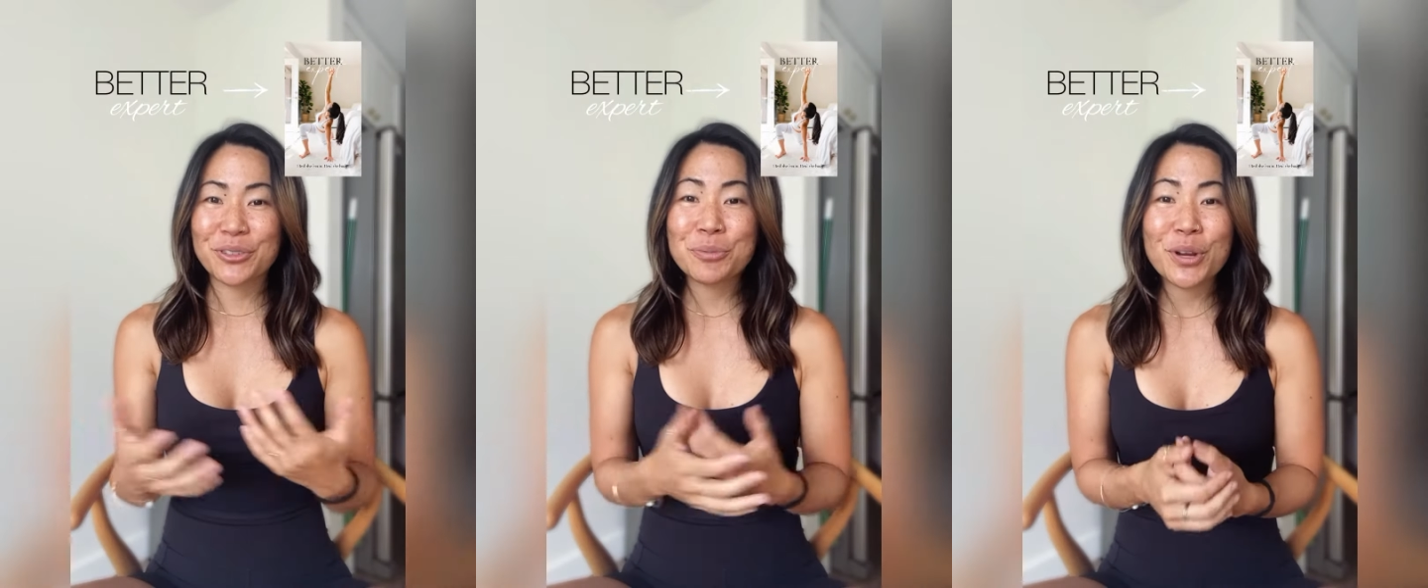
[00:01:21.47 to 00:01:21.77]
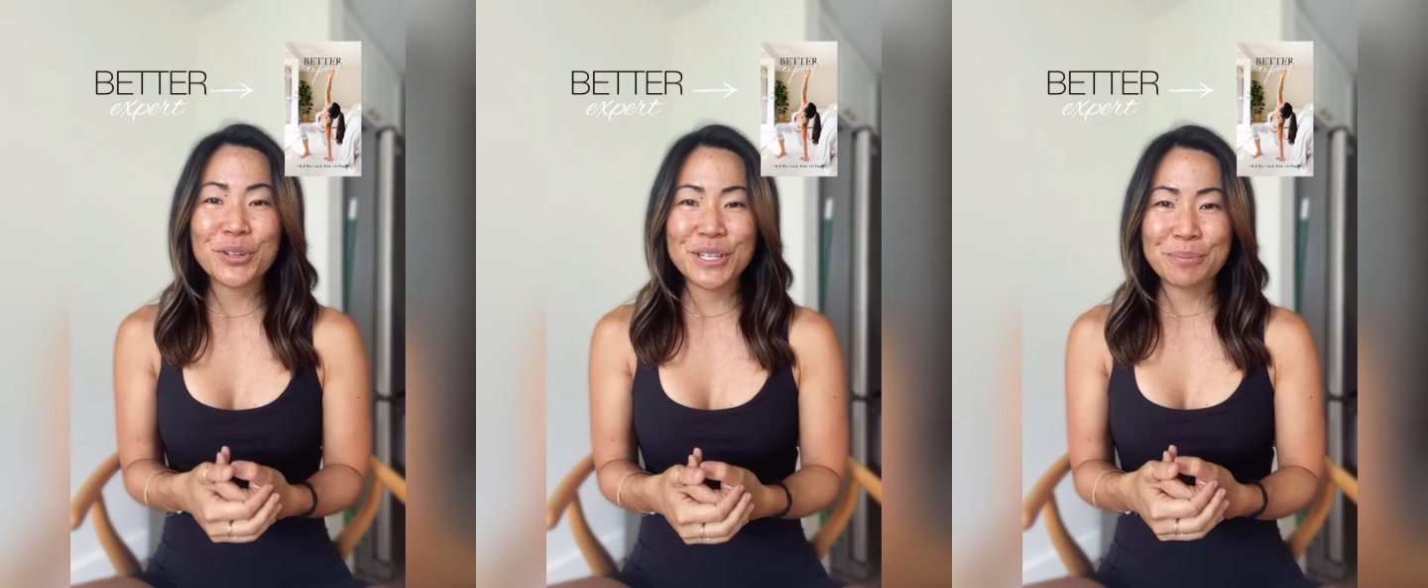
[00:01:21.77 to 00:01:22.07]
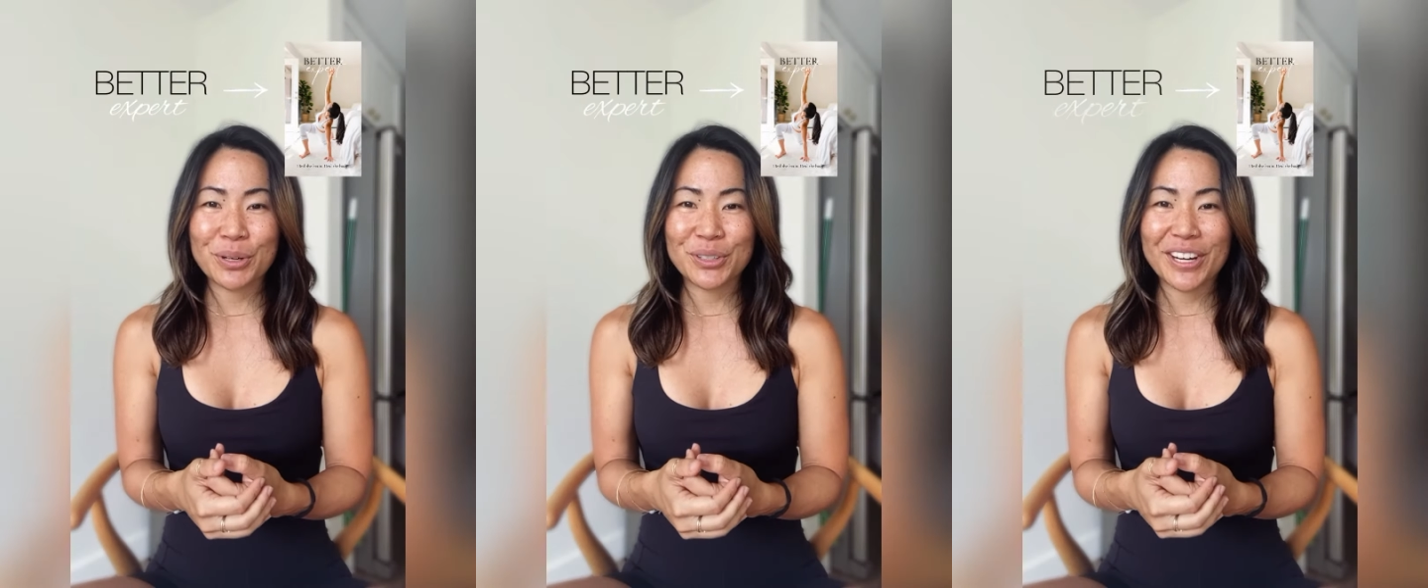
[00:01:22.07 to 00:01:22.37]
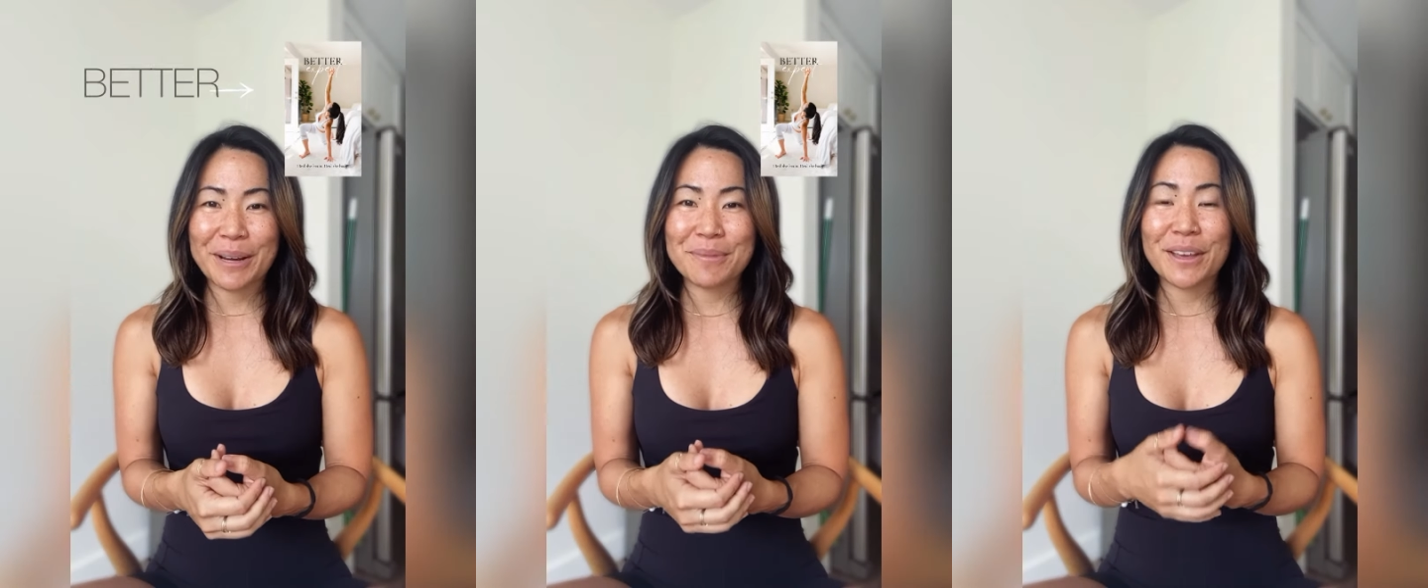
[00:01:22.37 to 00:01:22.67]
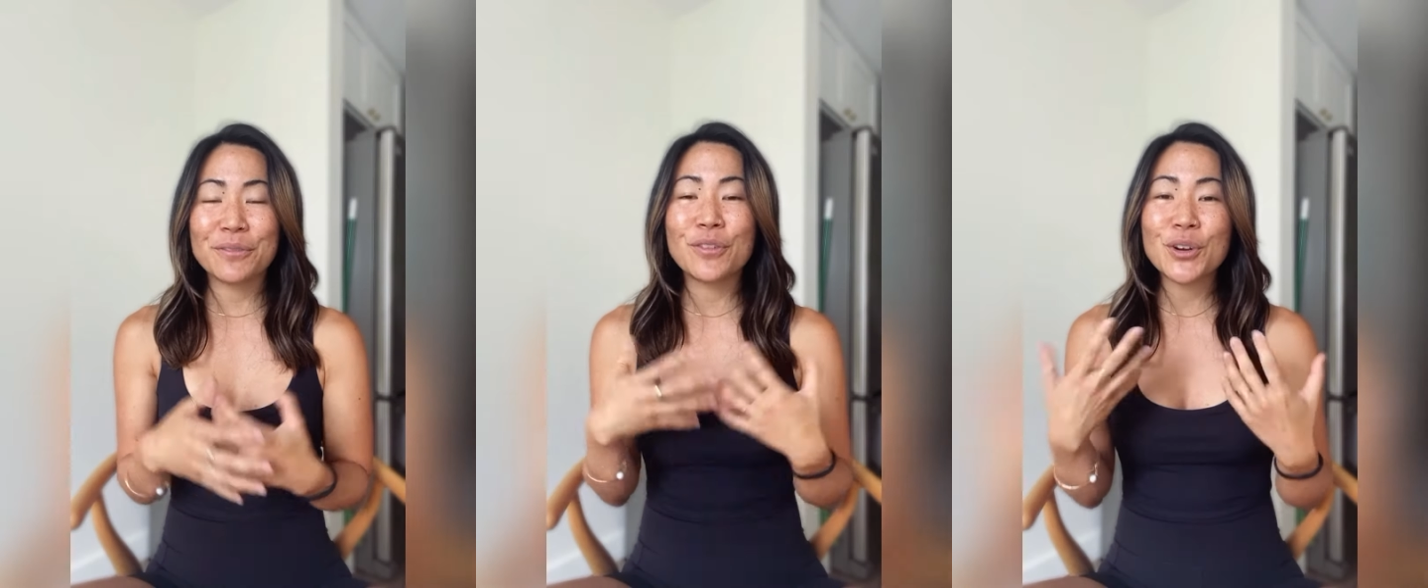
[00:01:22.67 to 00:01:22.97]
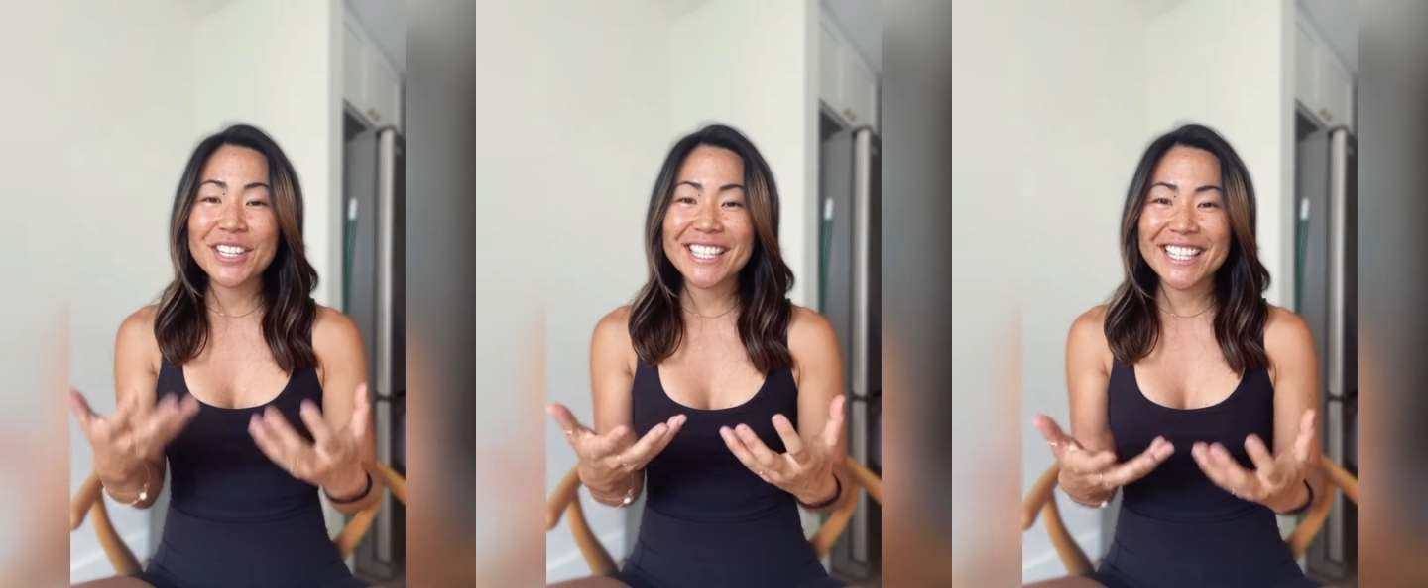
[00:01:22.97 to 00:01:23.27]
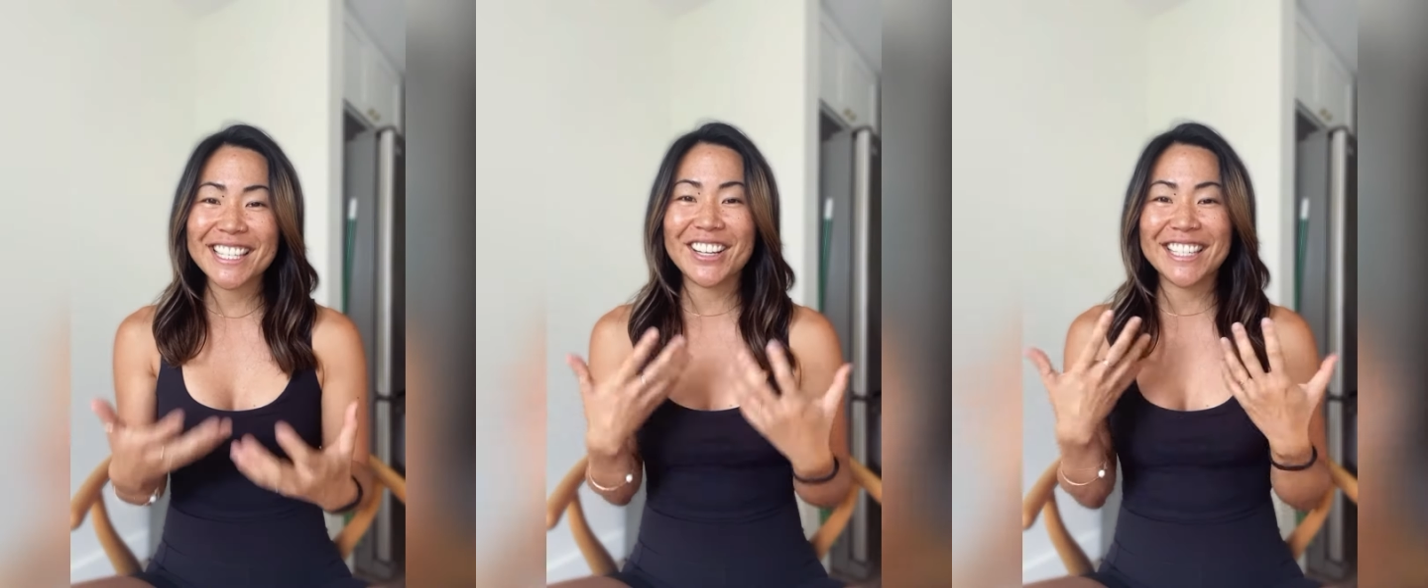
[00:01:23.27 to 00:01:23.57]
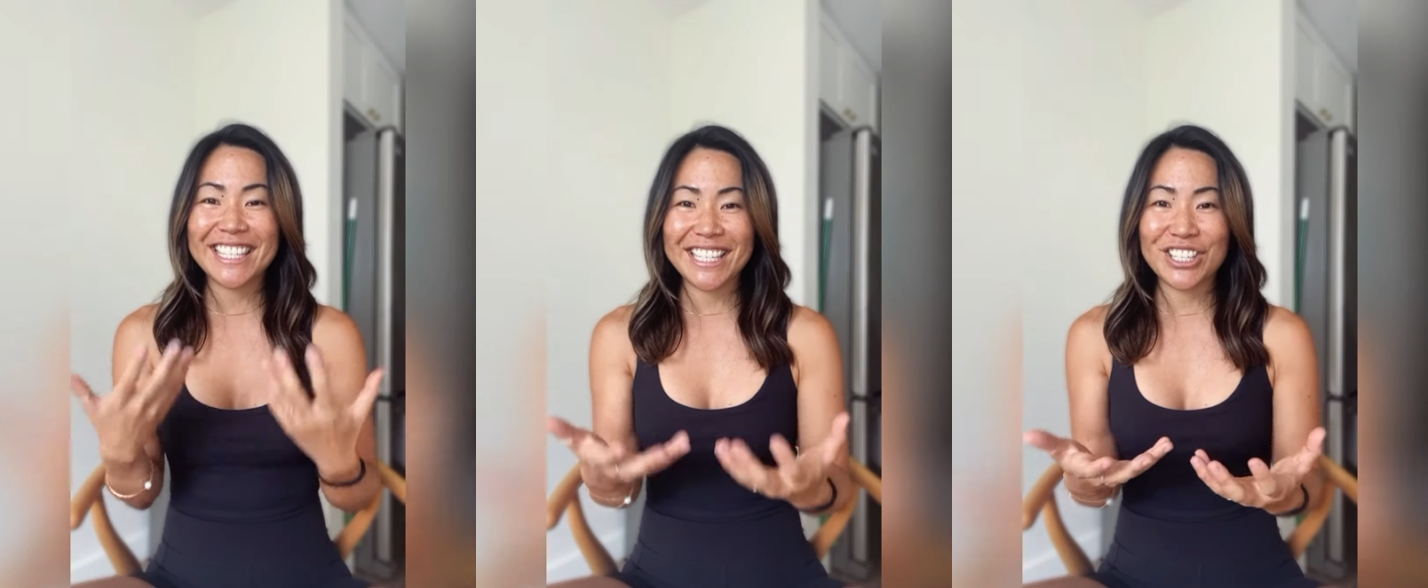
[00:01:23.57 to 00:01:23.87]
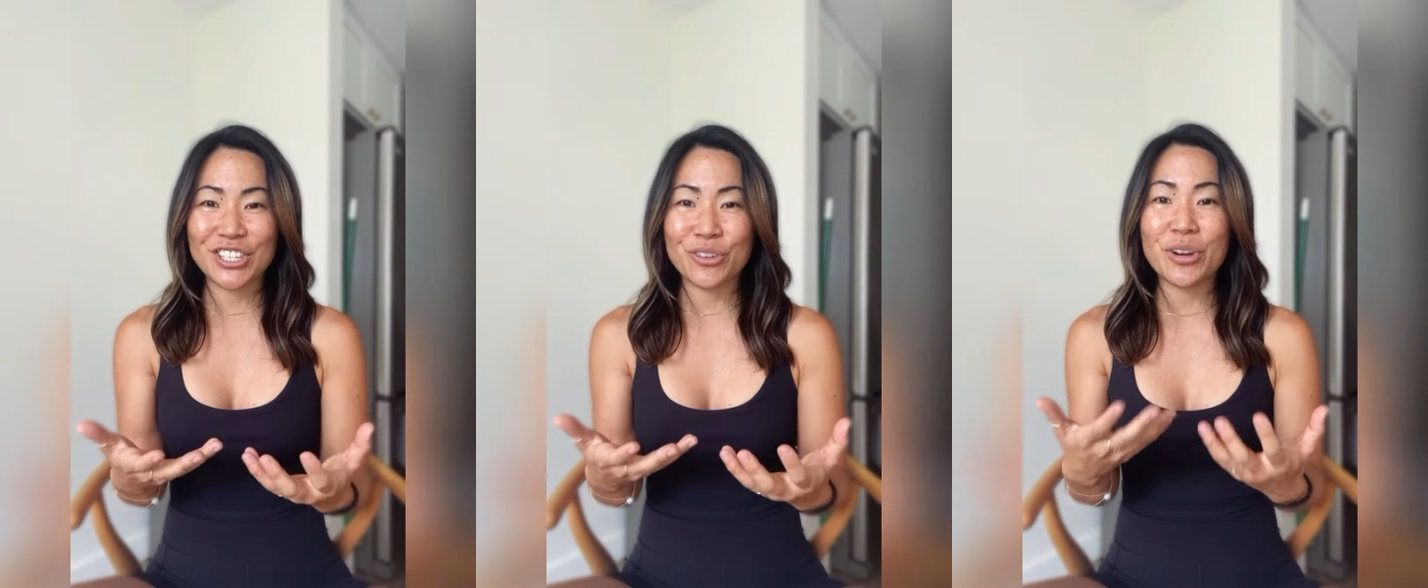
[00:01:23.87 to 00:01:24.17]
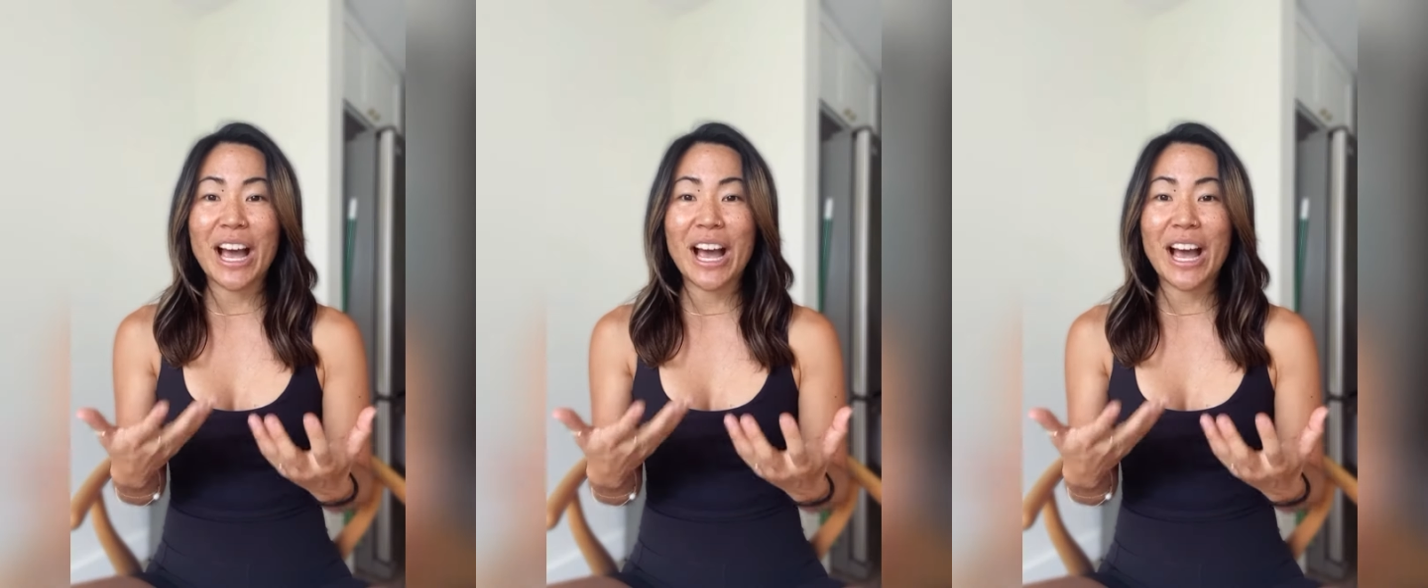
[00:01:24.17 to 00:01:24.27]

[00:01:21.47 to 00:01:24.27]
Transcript: group coaching program that focuses on teaching you